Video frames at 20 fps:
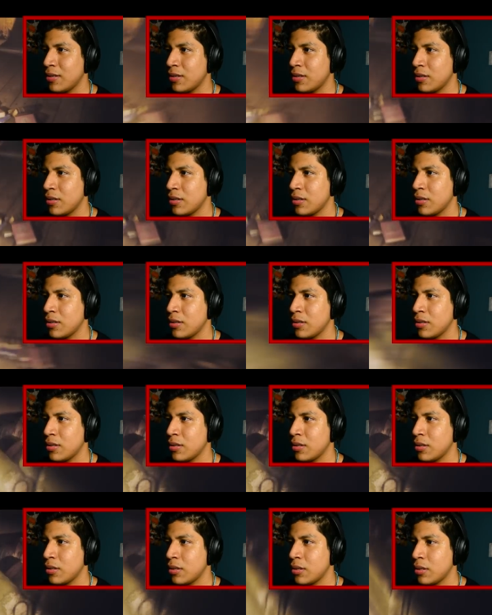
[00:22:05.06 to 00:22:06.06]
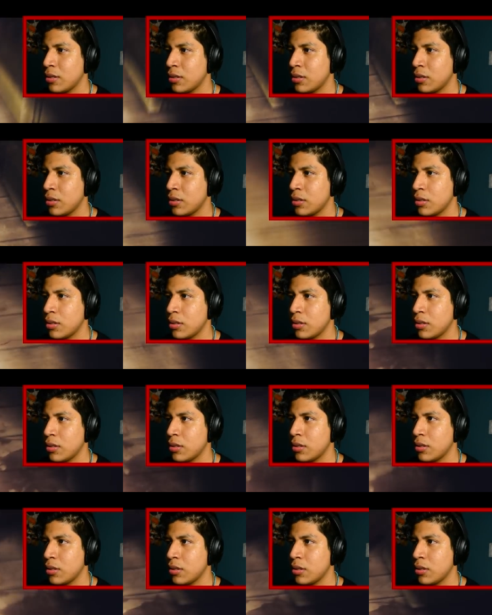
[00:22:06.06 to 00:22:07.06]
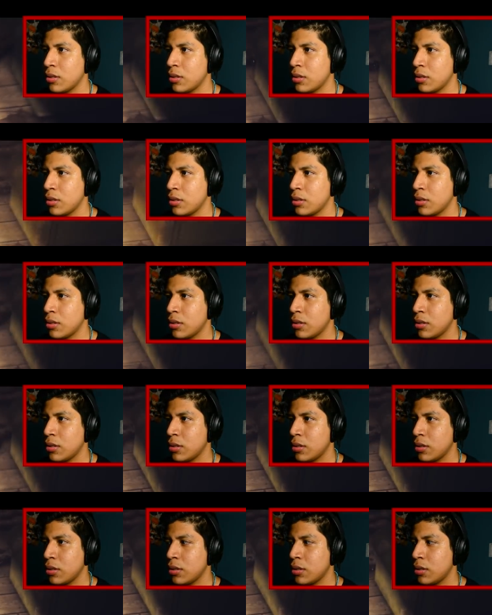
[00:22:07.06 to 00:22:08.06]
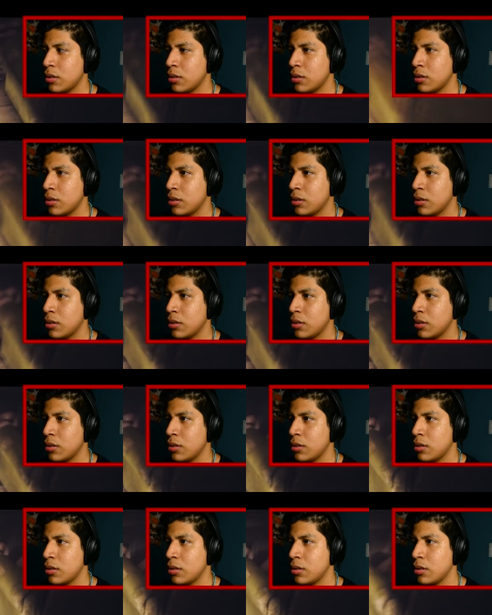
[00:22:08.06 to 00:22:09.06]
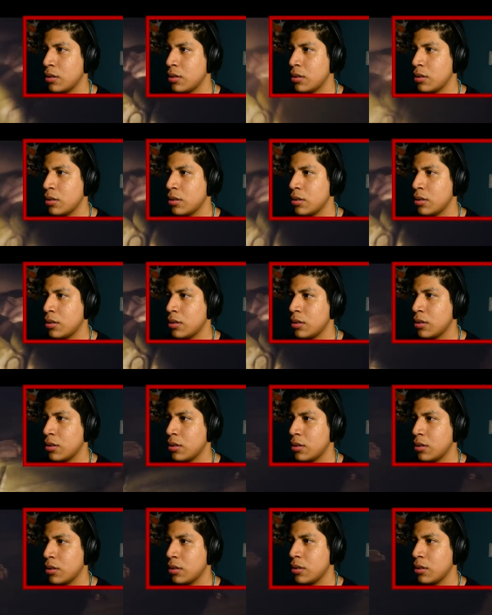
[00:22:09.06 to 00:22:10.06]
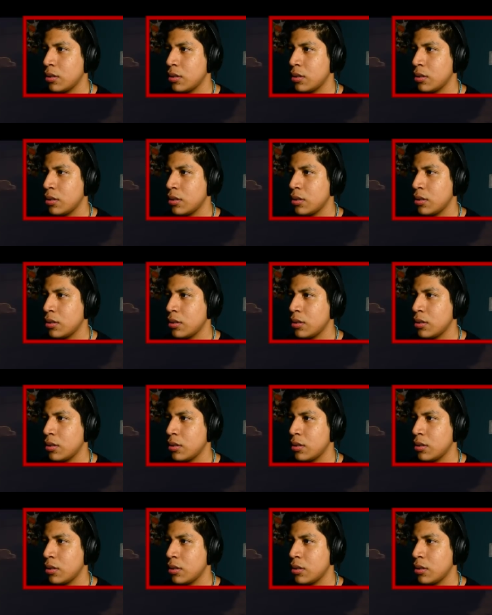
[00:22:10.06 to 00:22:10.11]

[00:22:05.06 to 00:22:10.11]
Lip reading: No one is speaking in this clip.